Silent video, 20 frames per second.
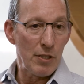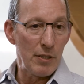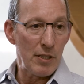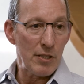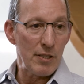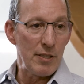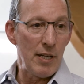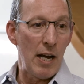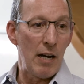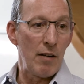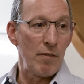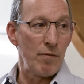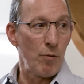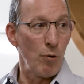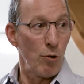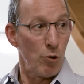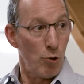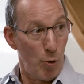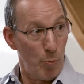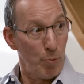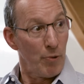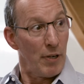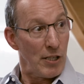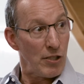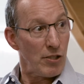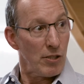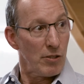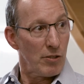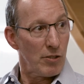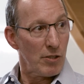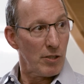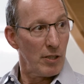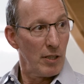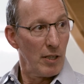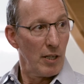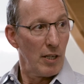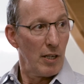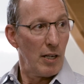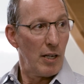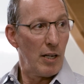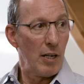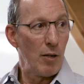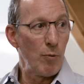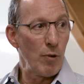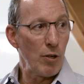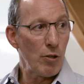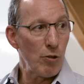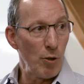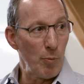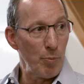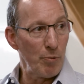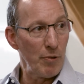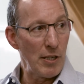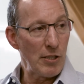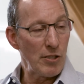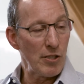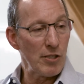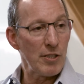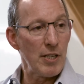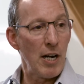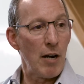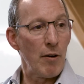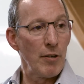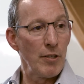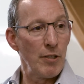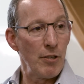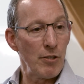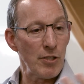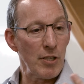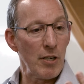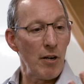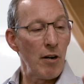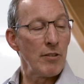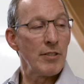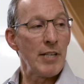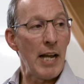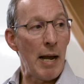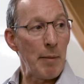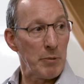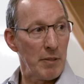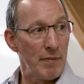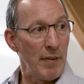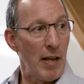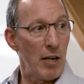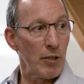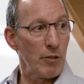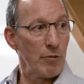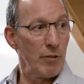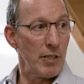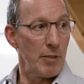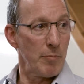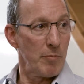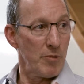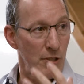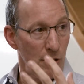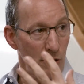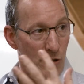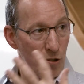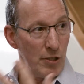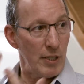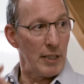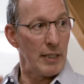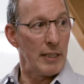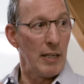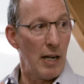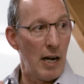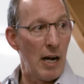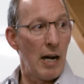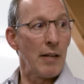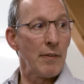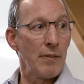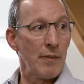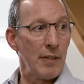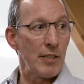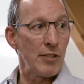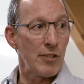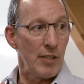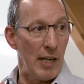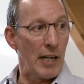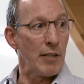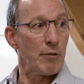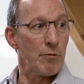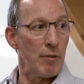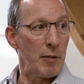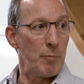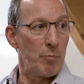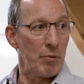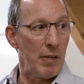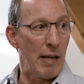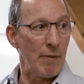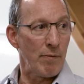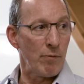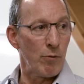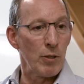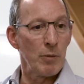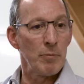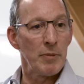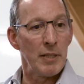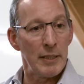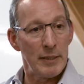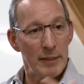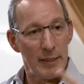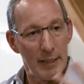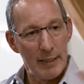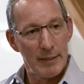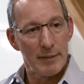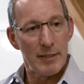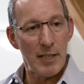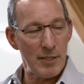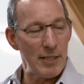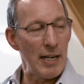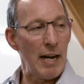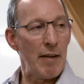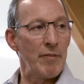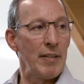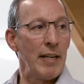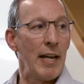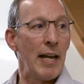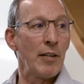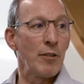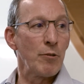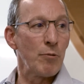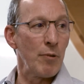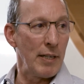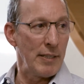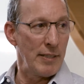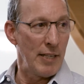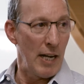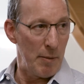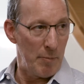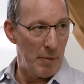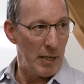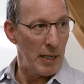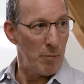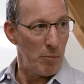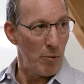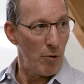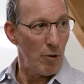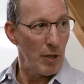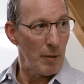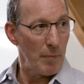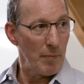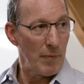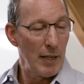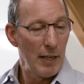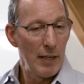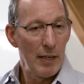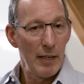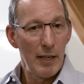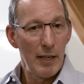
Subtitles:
using this now for corporations, where corporations now are using our adaptive algorithms. They're sitting on this Ngrade platform that doesn't have the Ngrade name anymore.